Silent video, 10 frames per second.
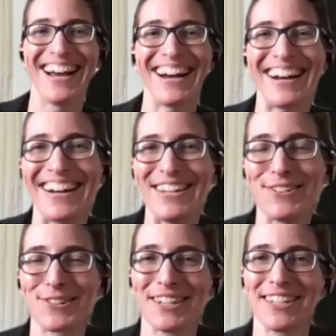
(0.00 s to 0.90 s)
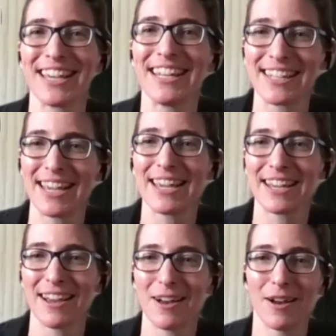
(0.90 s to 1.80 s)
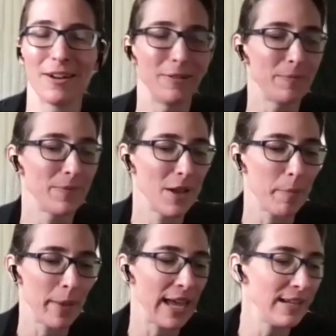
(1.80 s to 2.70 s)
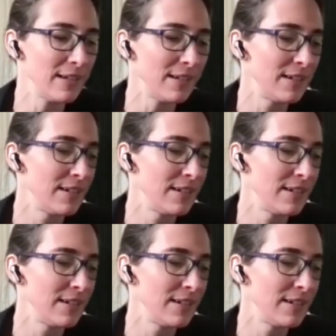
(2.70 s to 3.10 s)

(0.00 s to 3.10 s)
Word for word: I usually say take uh, a pen, mm-hmm.